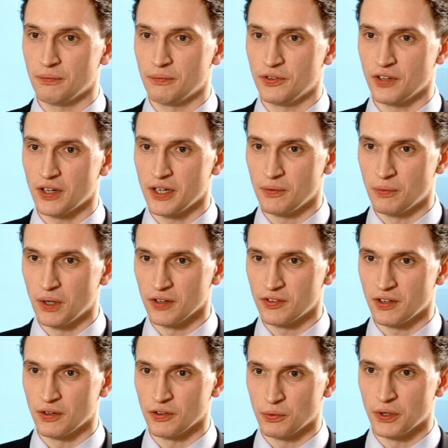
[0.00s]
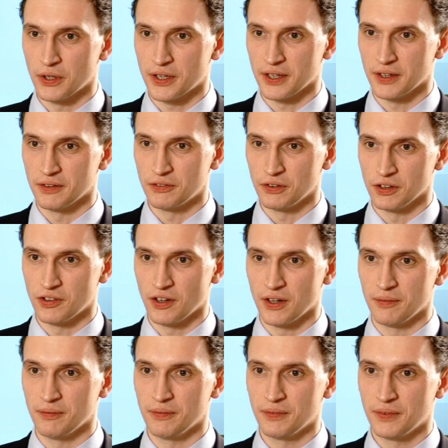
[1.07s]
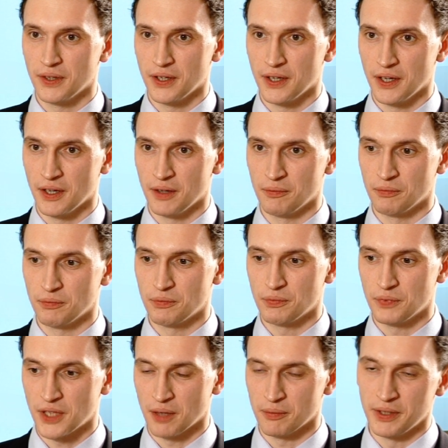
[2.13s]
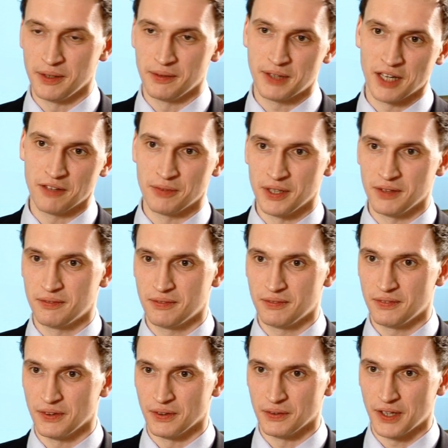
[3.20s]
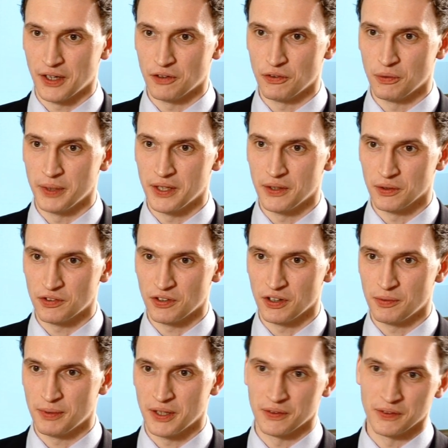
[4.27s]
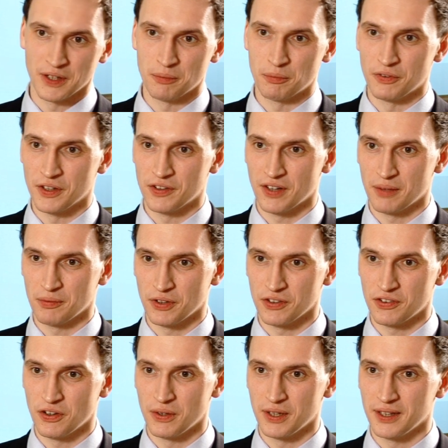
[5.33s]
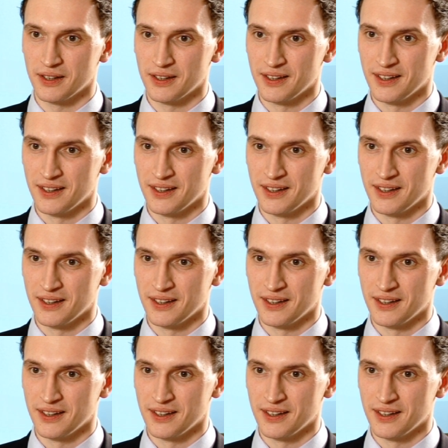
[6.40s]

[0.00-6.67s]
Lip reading: I studied whilst I was working full time. The company gave me, you know, a day off a week or so, depending on the number of exams I was doing.